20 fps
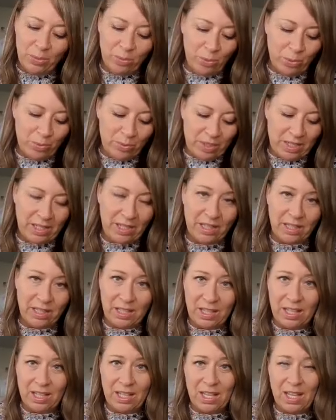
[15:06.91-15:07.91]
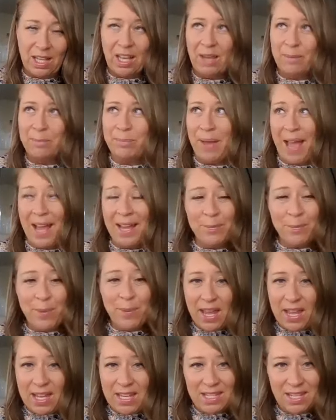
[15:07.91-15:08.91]
wound healing, back
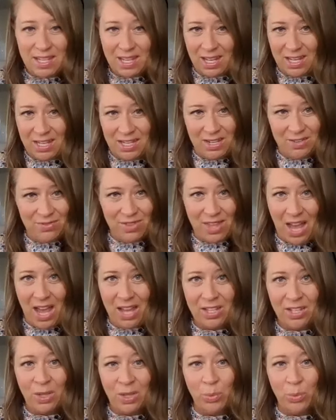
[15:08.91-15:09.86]
pain, any of that.